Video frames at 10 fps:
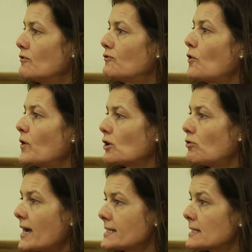for a
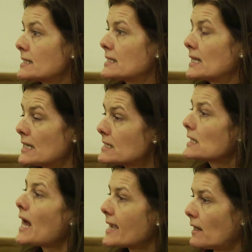crisis that
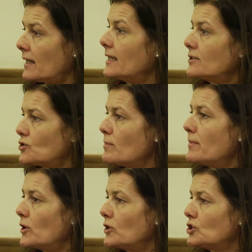is likely to
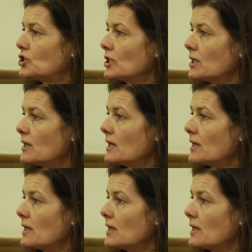emerge